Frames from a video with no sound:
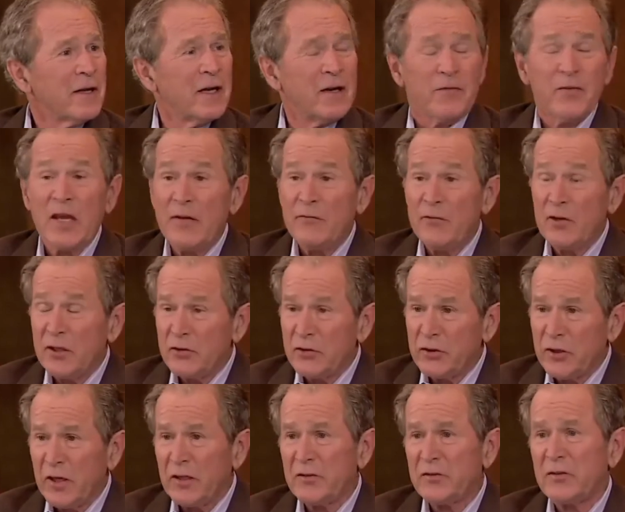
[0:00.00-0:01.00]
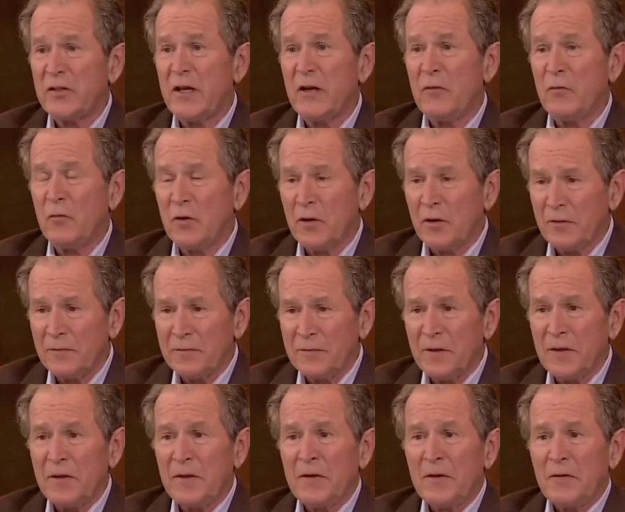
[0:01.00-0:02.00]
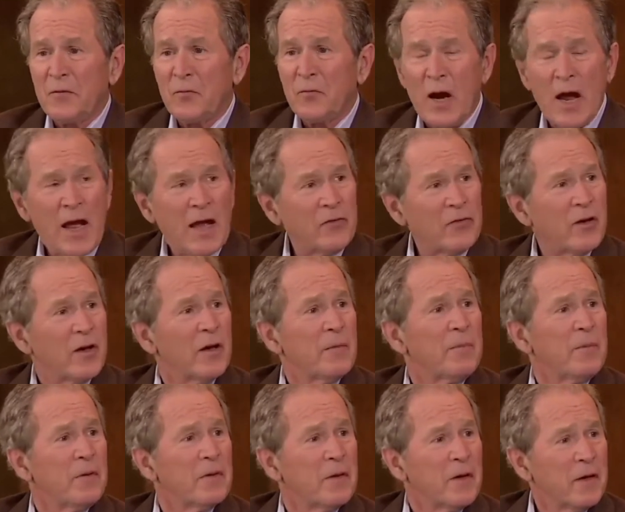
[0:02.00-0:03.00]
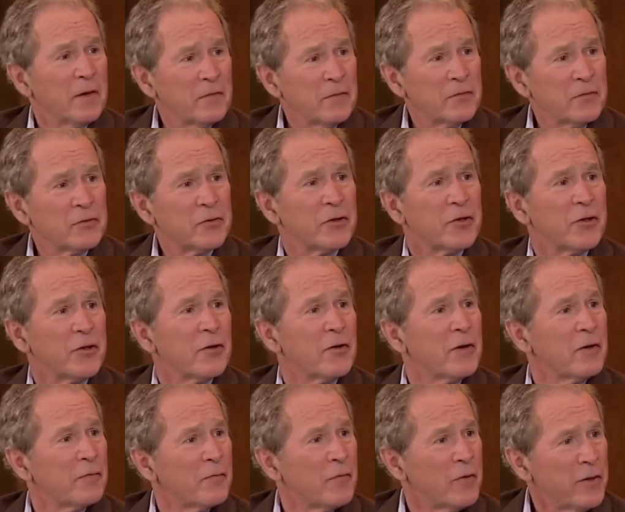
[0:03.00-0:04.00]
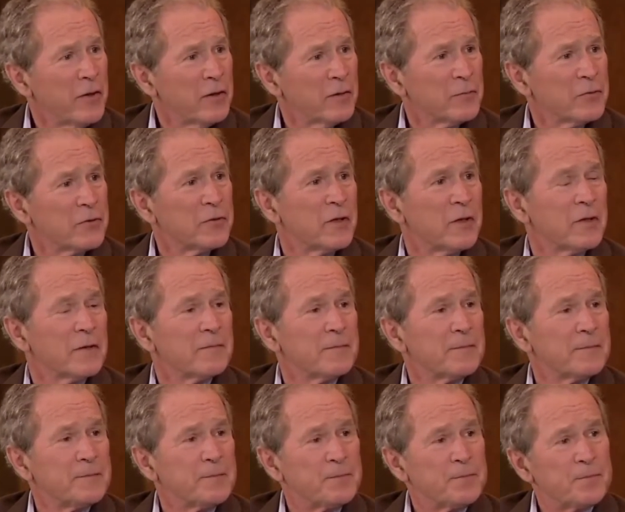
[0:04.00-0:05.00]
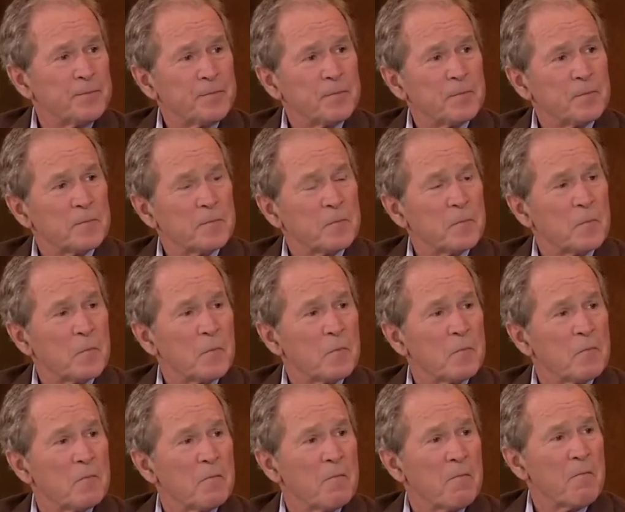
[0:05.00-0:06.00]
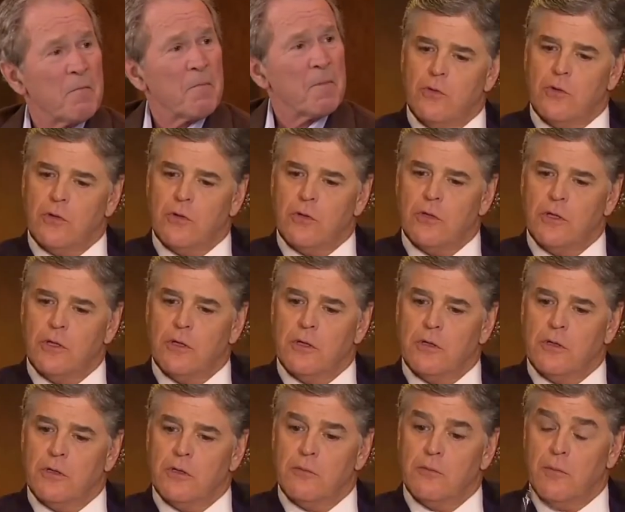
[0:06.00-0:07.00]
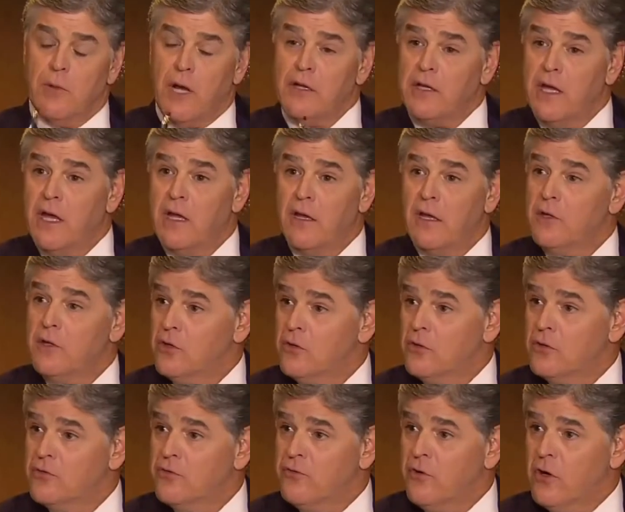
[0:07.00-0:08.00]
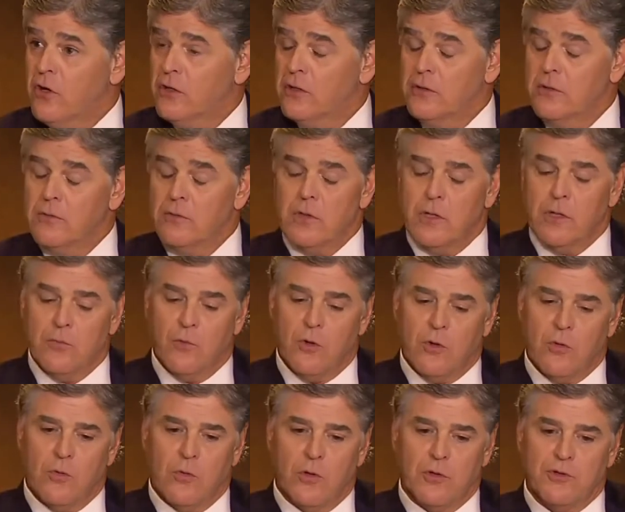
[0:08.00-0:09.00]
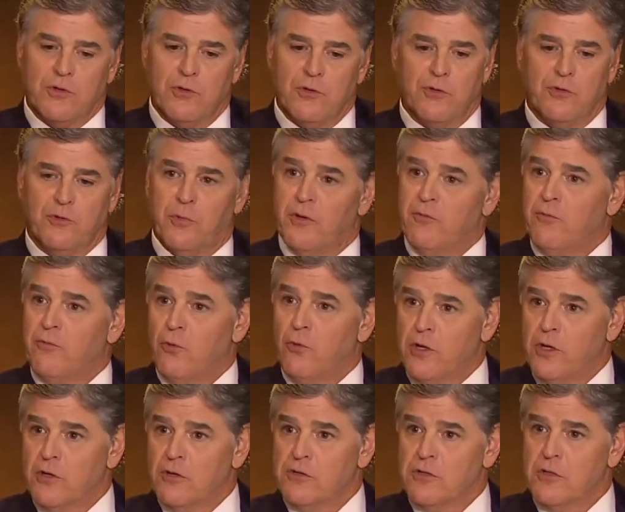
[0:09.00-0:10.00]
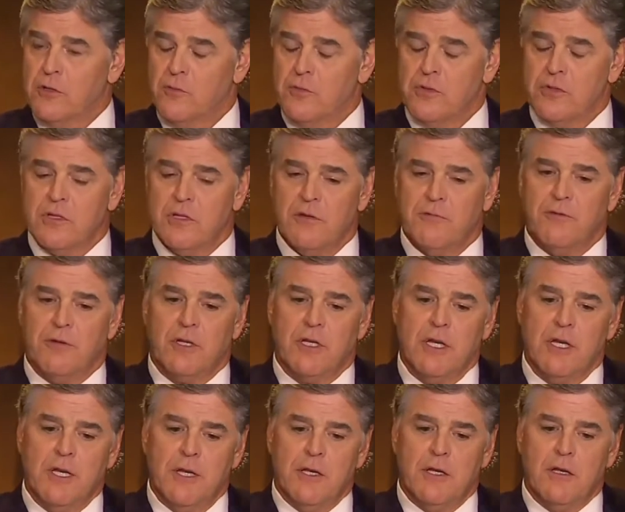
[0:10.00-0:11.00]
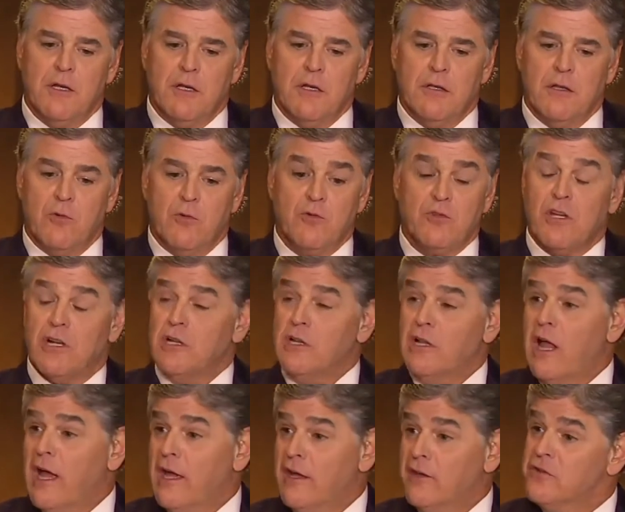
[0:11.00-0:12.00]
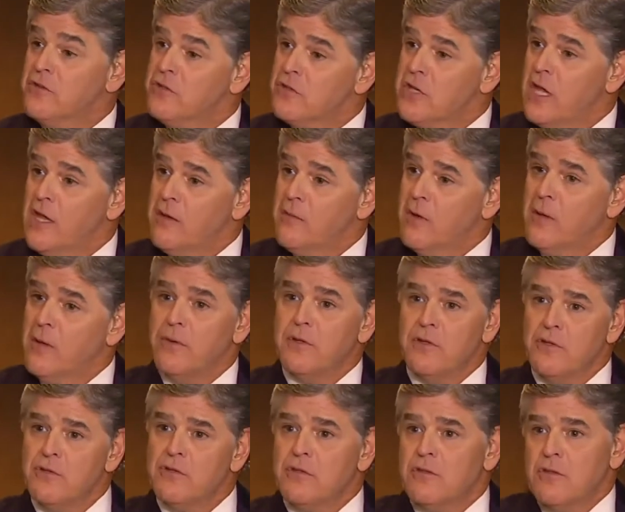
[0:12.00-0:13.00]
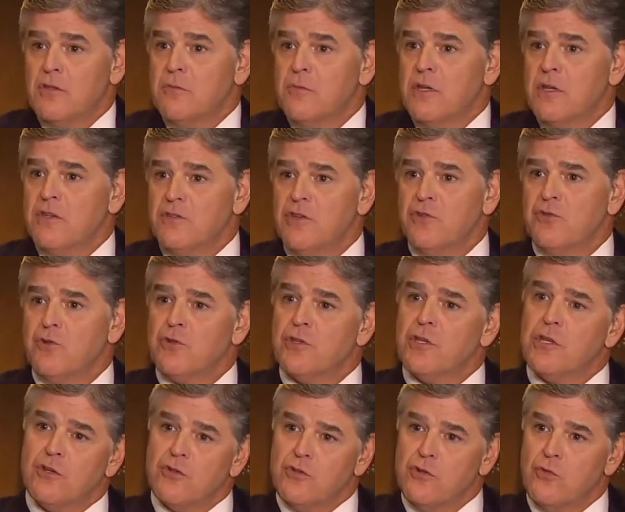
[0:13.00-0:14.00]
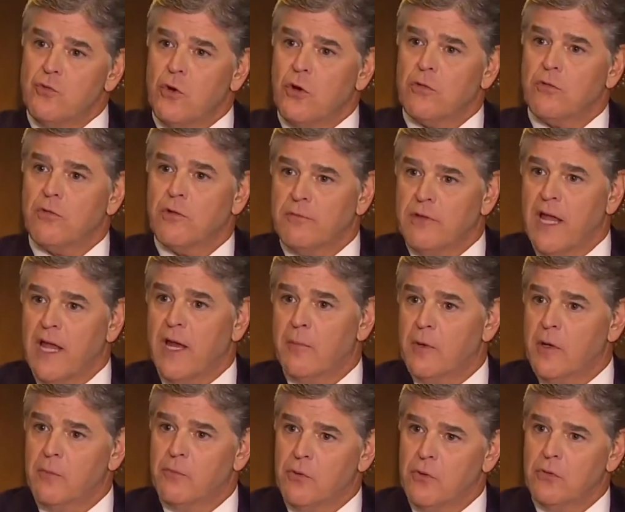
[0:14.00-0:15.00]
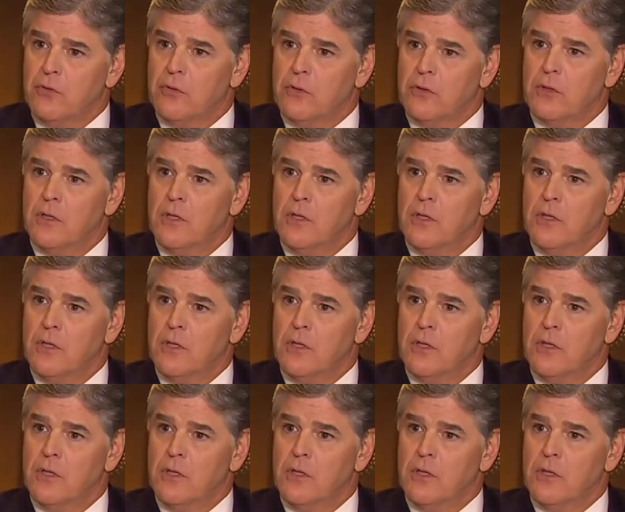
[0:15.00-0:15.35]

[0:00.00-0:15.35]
And if given a chance, they will rise up and secure their freedoms. You were talking about World War II earlier, and my dad, like yours, fought in World War II. He spent 4 years in the Pacific. There was an alliance. This came up, and this, to me, is interesting because you worked with Vladimir Putin.